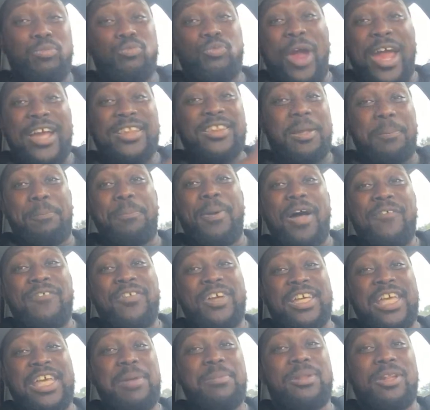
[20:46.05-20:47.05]
ranked above
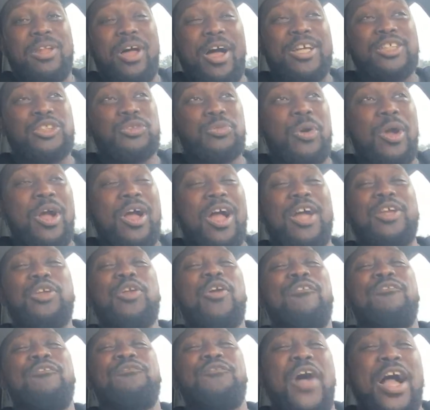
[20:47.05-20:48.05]
Hakeem Olajuwon? Are
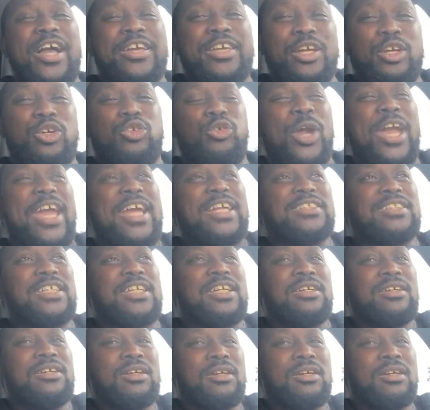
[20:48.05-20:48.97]
you fucking crazy?